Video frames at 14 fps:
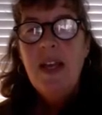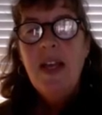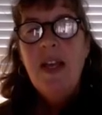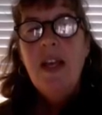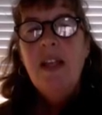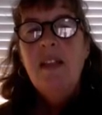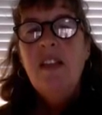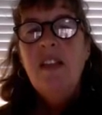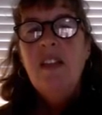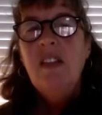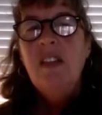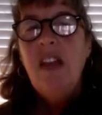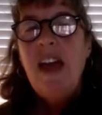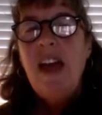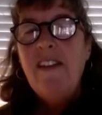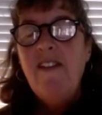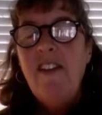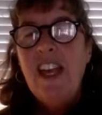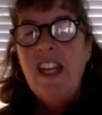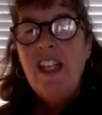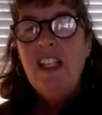this lag
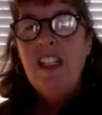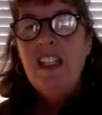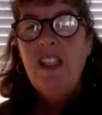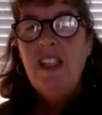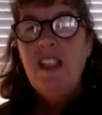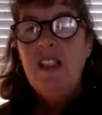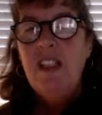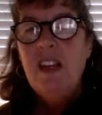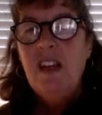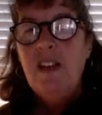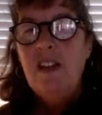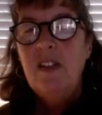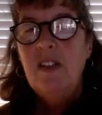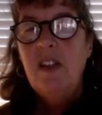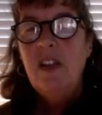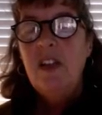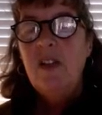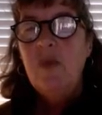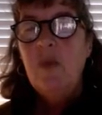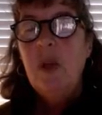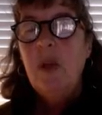phase is a
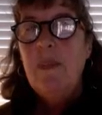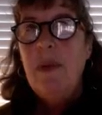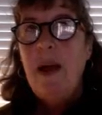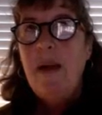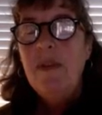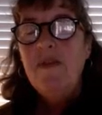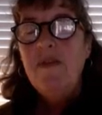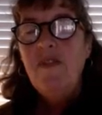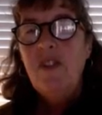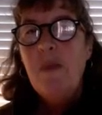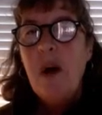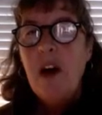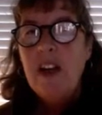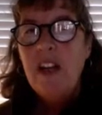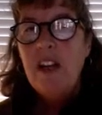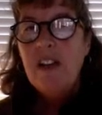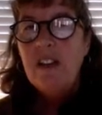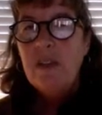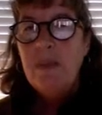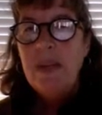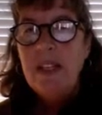real problem for
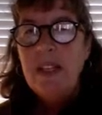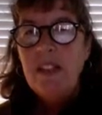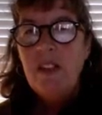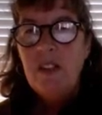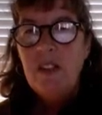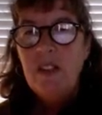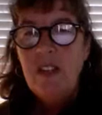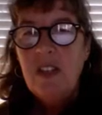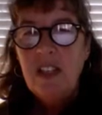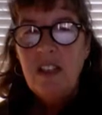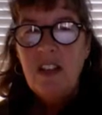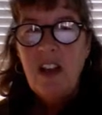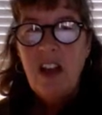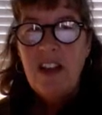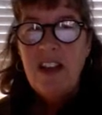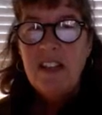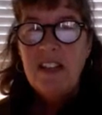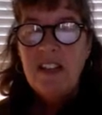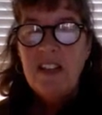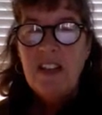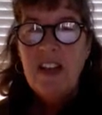modelers because you can see it's not
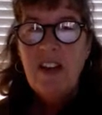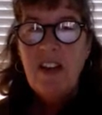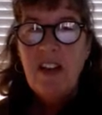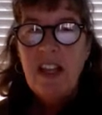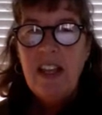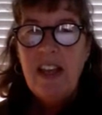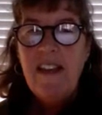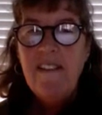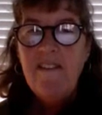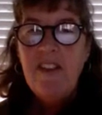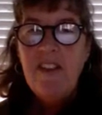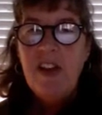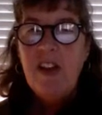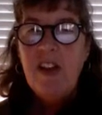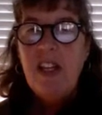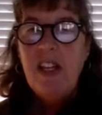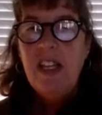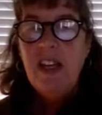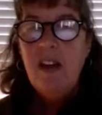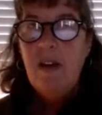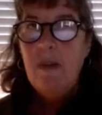necessarily a very
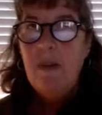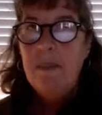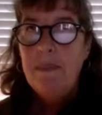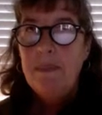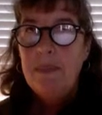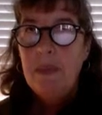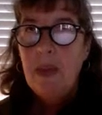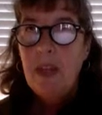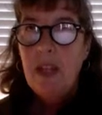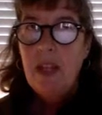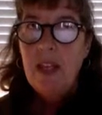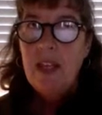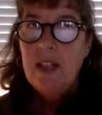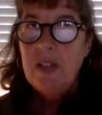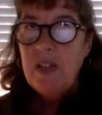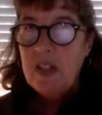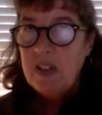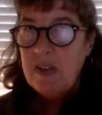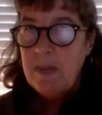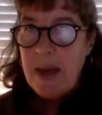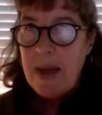
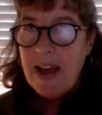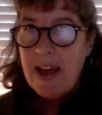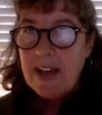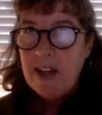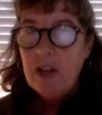systematic or